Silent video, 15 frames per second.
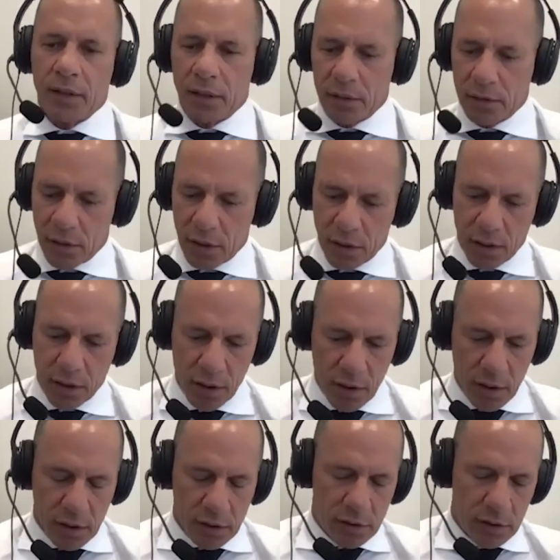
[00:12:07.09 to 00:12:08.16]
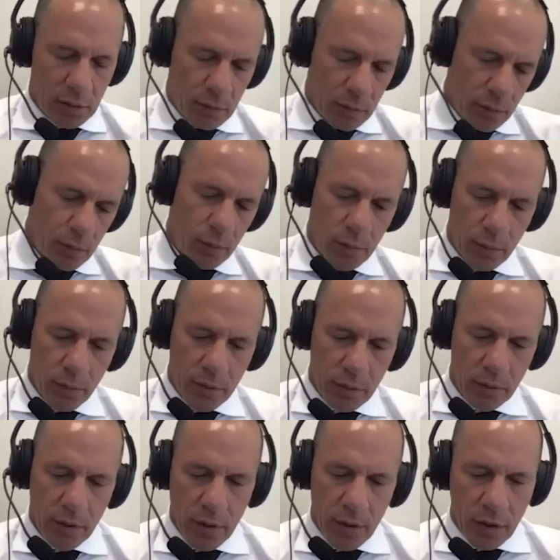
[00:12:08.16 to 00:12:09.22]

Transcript: And and uh, so we're